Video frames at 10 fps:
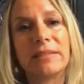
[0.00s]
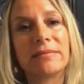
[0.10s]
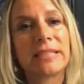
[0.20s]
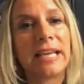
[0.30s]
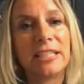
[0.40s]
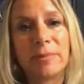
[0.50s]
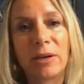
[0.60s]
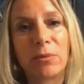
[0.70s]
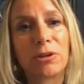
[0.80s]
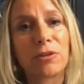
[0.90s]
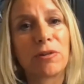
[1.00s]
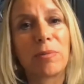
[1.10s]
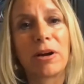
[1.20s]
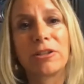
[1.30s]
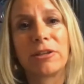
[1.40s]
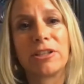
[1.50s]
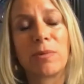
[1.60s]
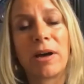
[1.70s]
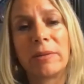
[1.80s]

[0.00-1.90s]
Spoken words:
Katie's been a wonderful partner as well.